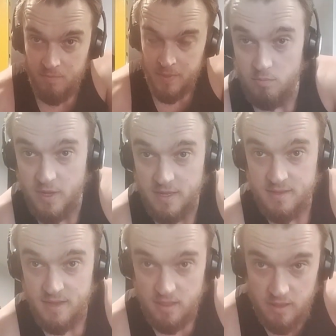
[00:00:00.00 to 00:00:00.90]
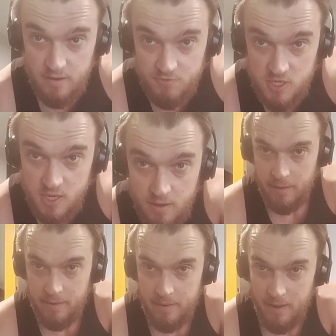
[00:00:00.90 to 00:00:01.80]
For main deadlift,
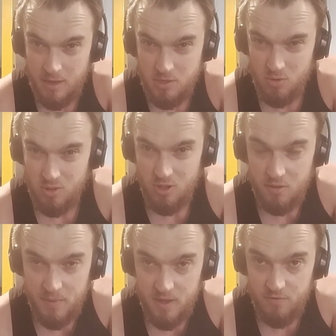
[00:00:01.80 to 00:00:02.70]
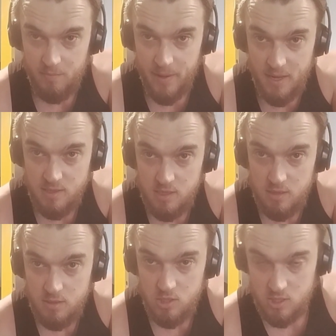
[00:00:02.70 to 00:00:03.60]
I do a little bit of a
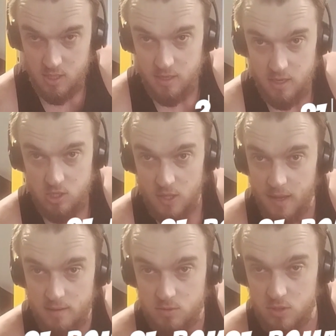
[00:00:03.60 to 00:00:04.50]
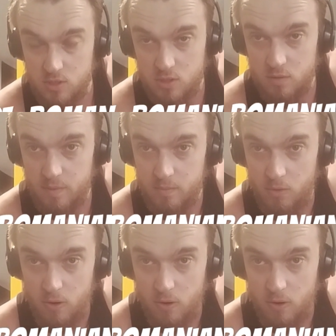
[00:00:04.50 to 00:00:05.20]
bend just to engage your hamstrings a little bit